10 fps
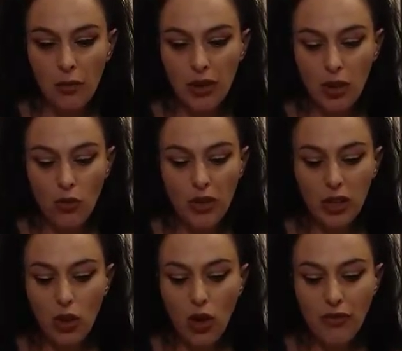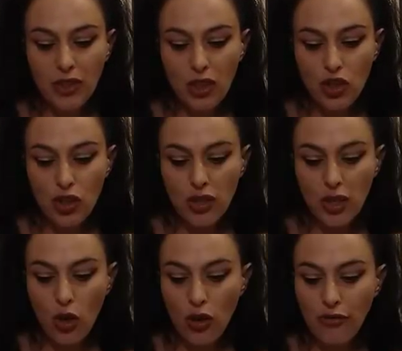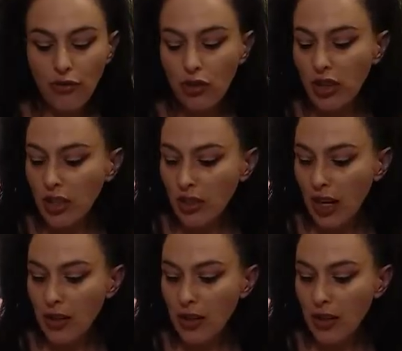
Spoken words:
but there will be live sessions and hopefully,